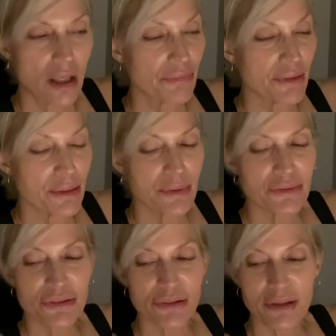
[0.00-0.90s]
if anyone
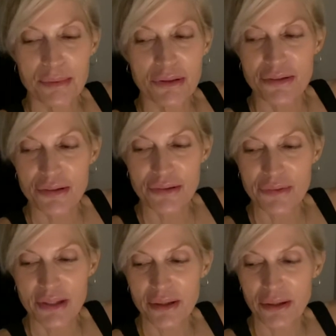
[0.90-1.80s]
should come across this
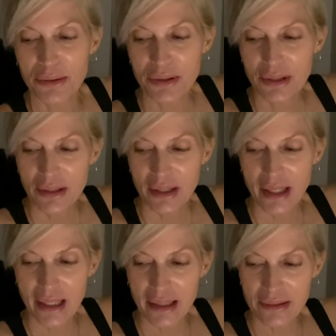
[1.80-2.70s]
video
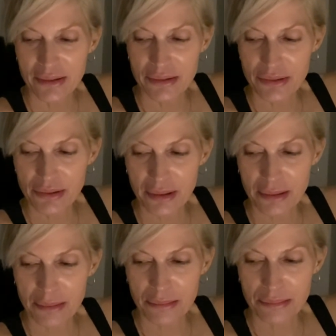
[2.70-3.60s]
and
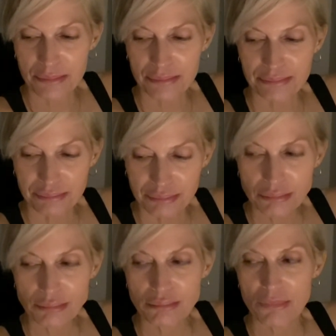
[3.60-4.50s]
um,
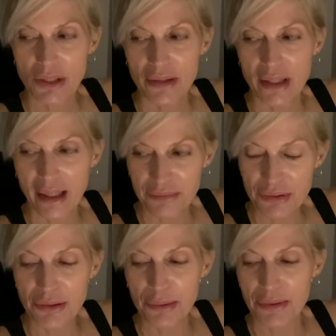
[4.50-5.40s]
they have to
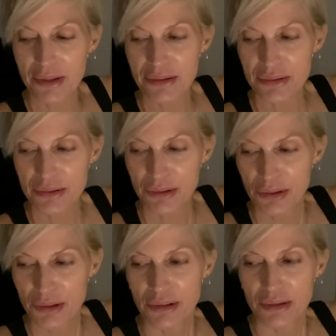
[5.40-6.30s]
deal with this,
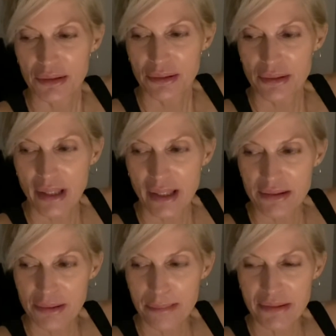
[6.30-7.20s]
that's
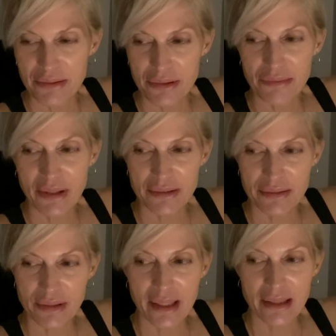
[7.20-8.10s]
the best advice
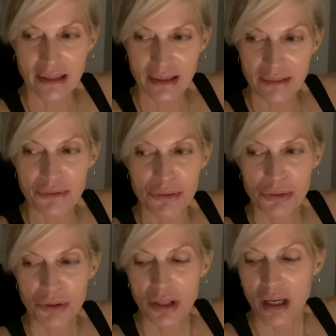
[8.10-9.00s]
that I can give you.
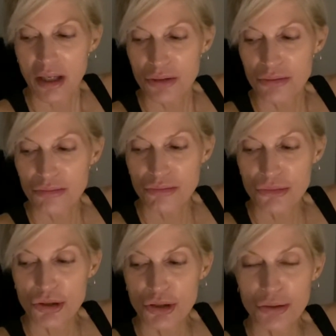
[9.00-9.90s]

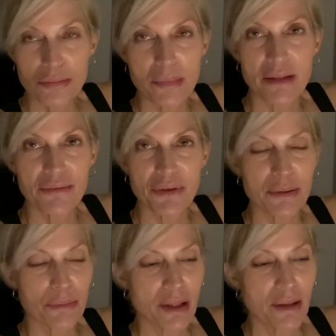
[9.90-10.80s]
You may very
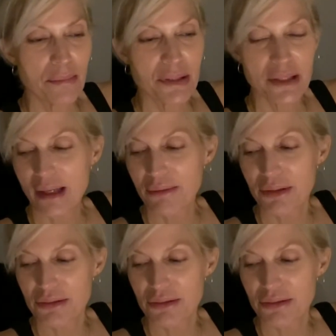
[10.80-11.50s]
well be having a